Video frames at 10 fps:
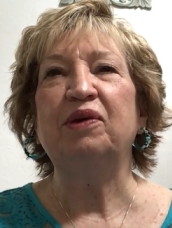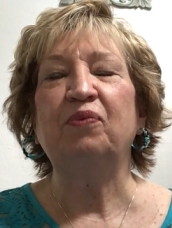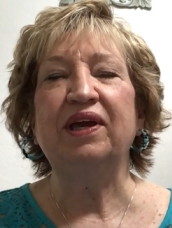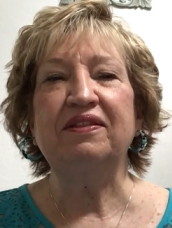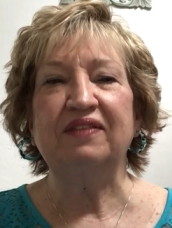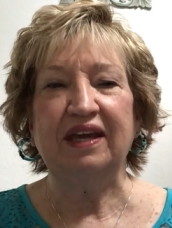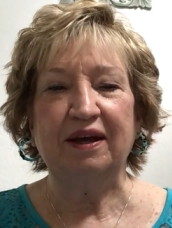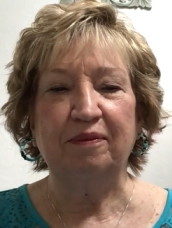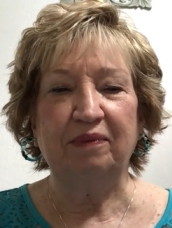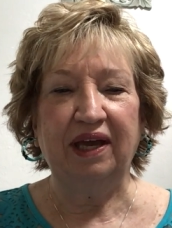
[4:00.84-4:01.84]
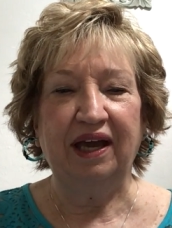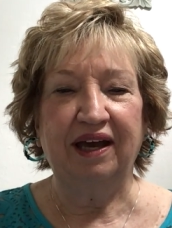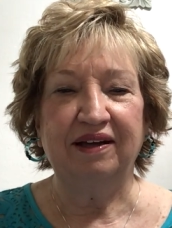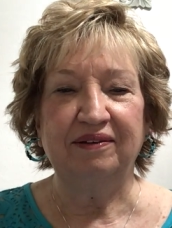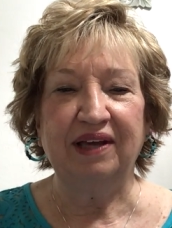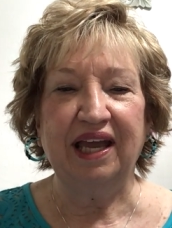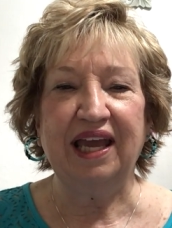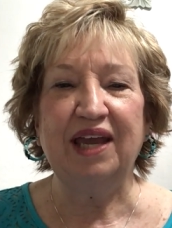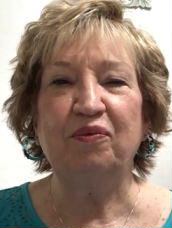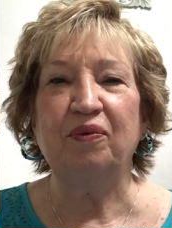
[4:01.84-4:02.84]
be with them, uh,
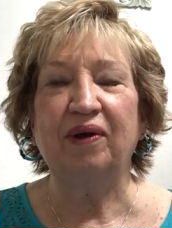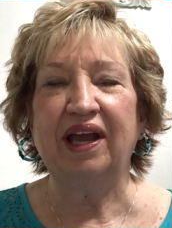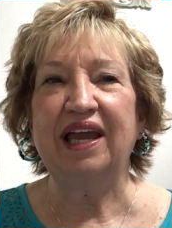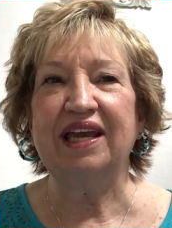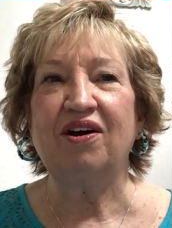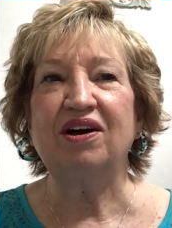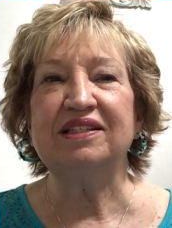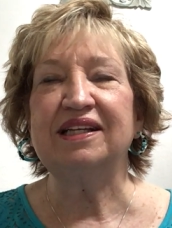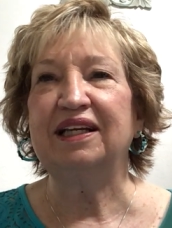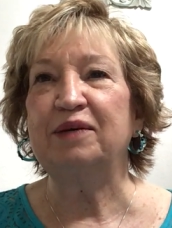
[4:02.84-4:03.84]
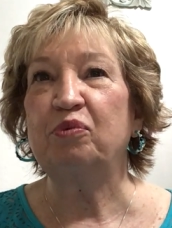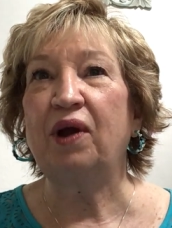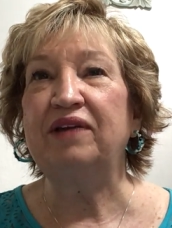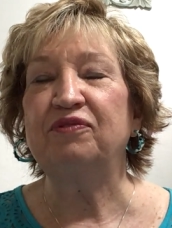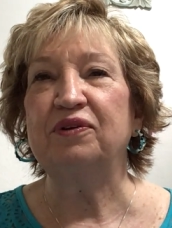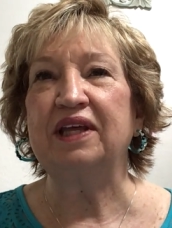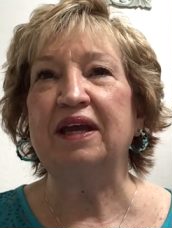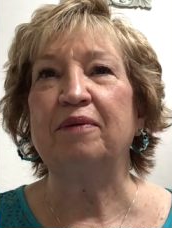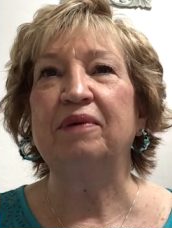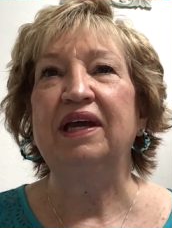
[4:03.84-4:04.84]
he he constantly prayed for
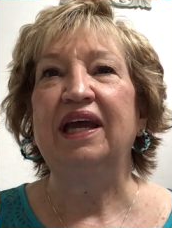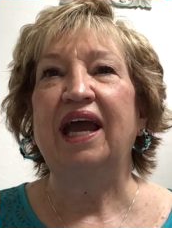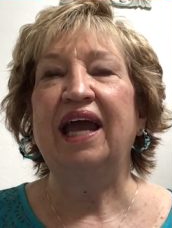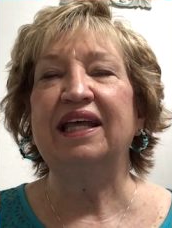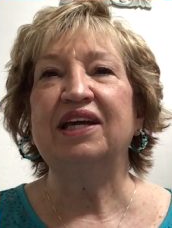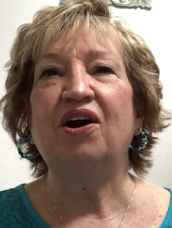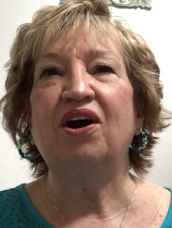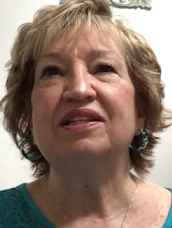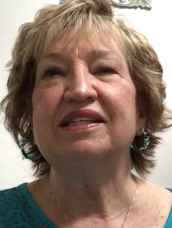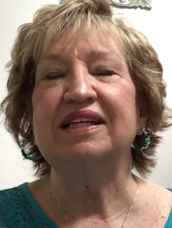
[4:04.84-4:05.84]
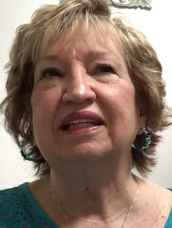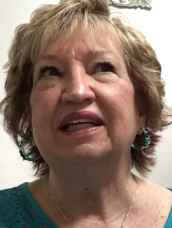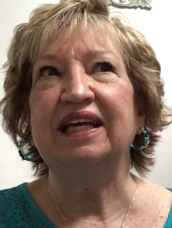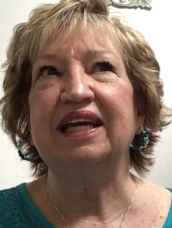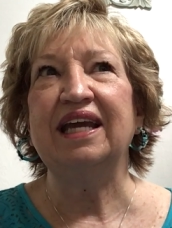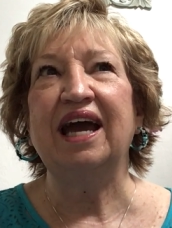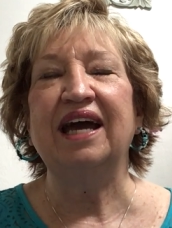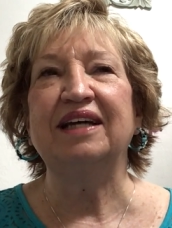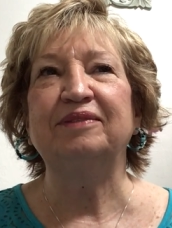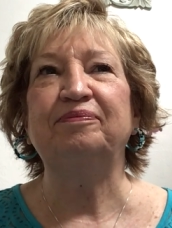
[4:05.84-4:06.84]
them, and he constantly
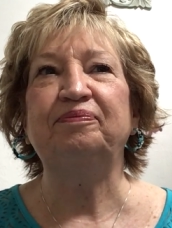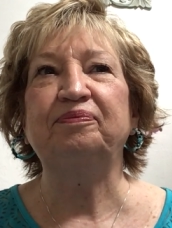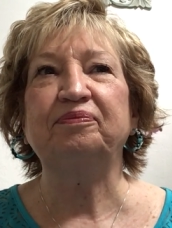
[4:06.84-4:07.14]
um,